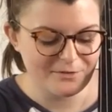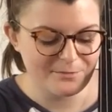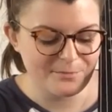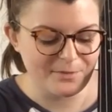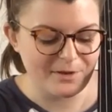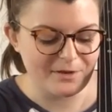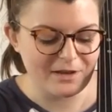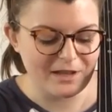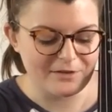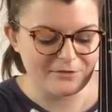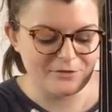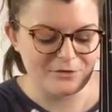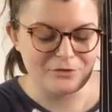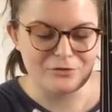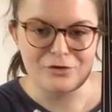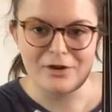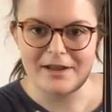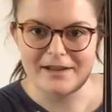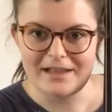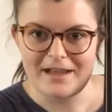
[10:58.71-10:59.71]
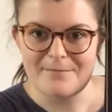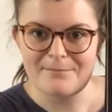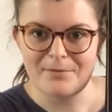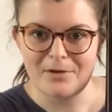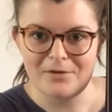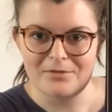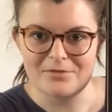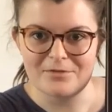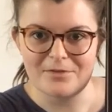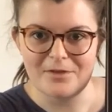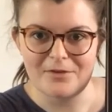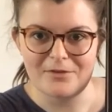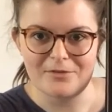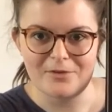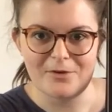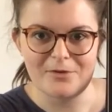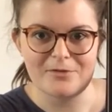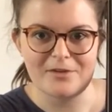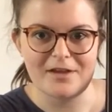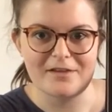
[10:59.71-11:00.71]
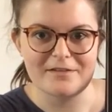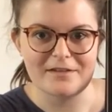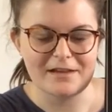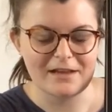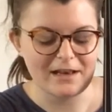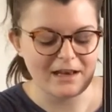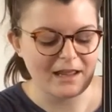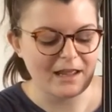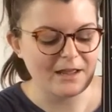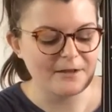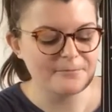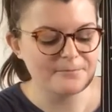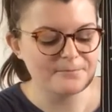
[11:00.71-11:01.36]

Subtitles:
But let's just try and get both of those notes nice and clear.